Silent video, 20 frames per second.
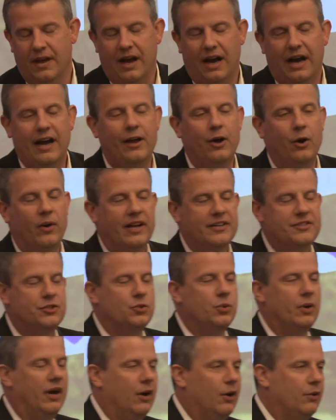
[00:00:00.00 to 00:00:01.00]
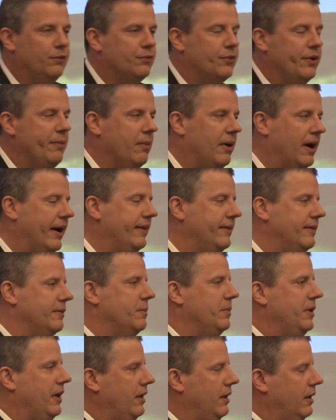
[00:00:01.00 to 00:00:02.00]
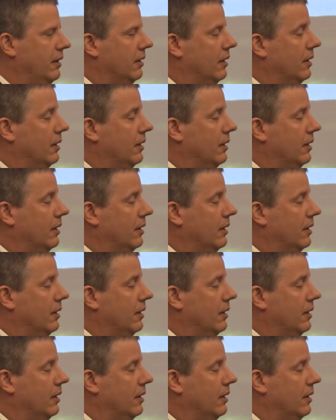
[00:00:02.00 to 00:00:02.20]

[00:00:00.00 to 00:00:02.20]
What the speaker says: iOS 12 reminded me,